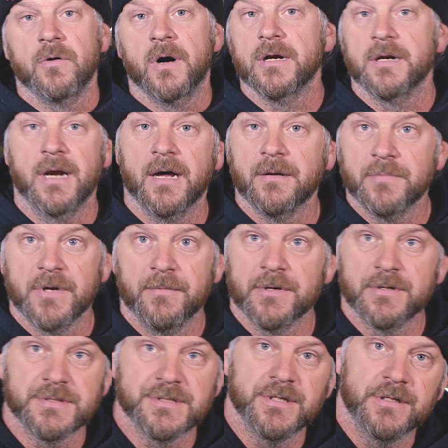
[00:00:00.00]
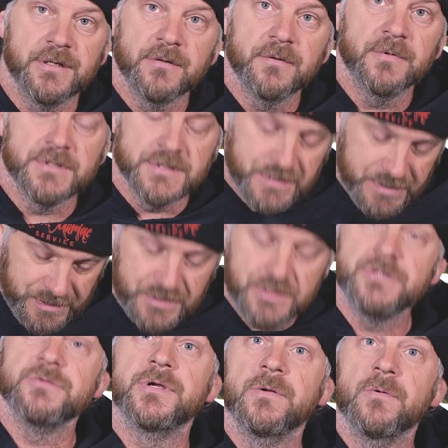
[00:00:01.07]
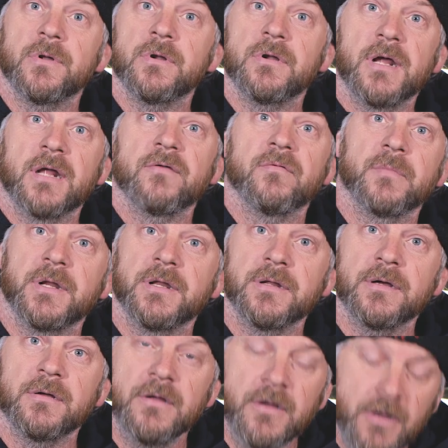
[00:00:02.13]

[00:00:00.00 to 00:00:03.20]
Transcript: go on and on, but I'm not gonna sit here because this is a Suzuki one, not everybody deal.